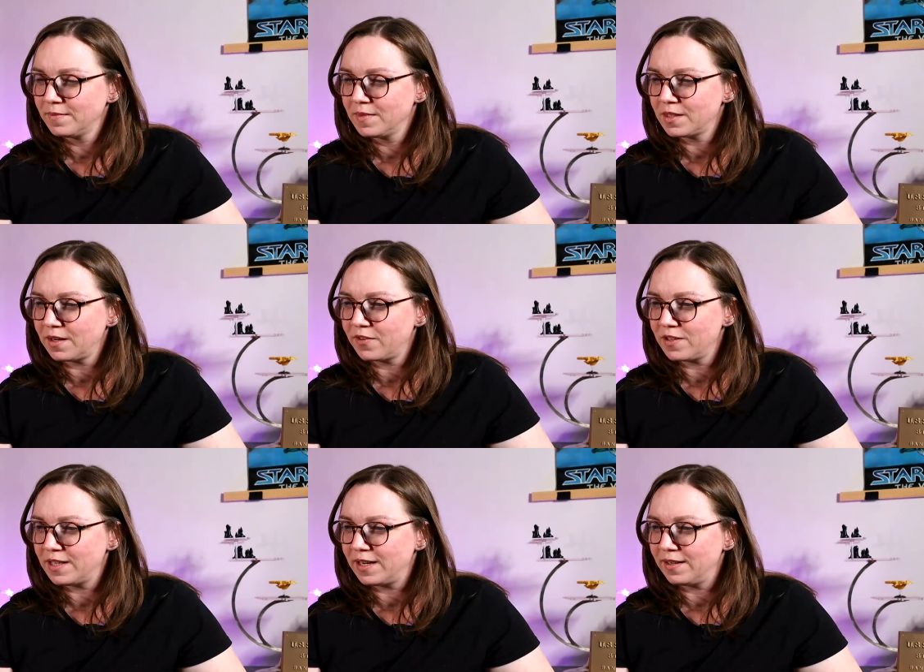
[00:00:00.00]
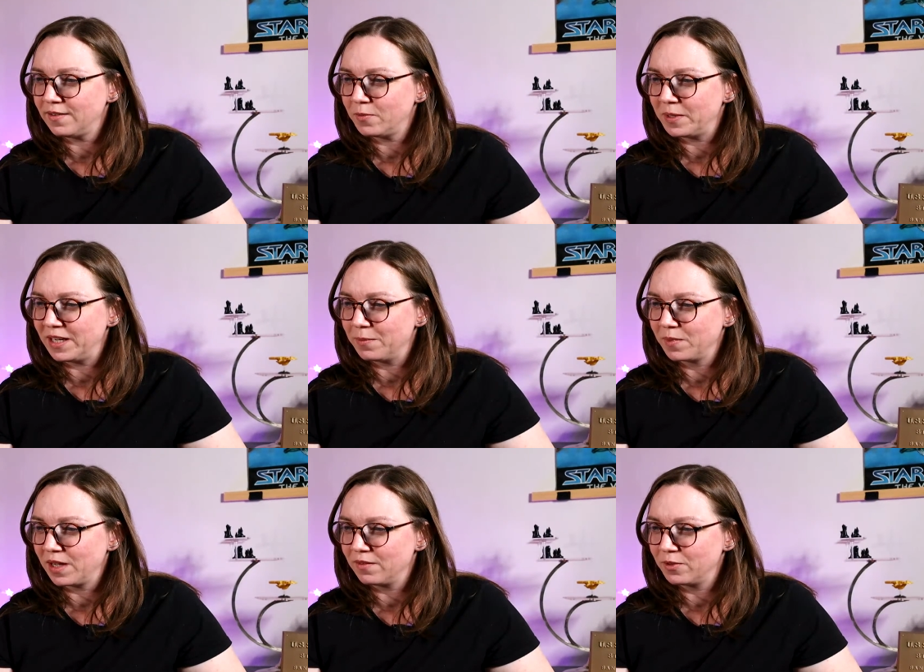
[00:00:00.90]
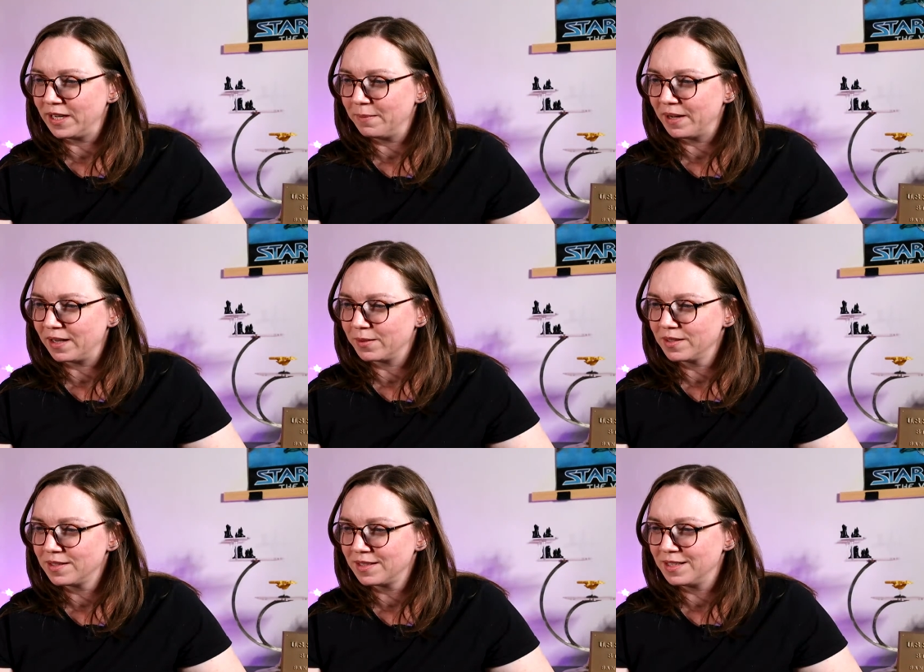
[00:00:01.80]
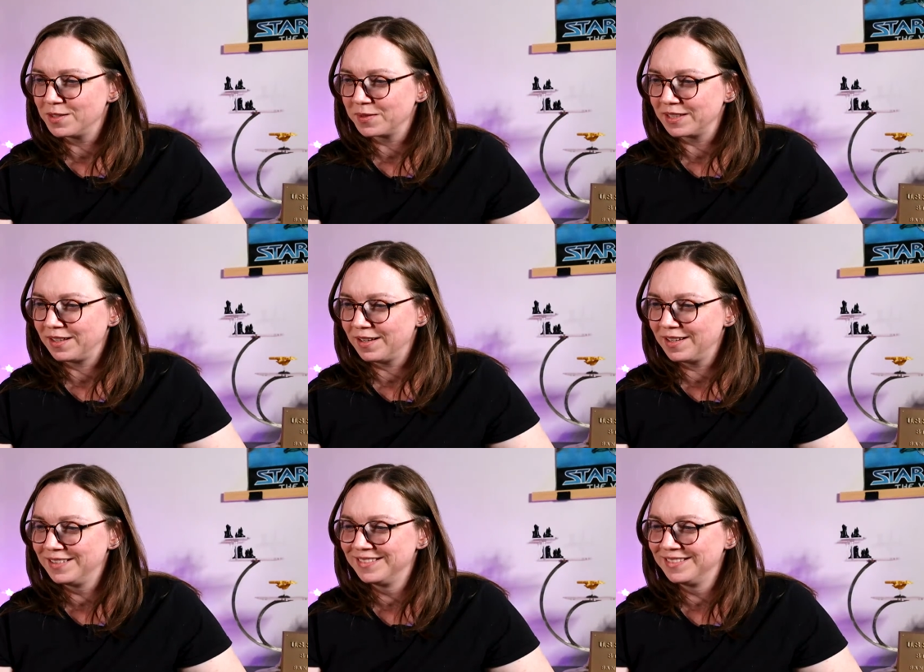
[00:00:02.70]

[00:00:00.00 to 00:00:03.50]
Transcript: Sorry for the dead air, everybody. I'm kind of reading backwards and it's really hard.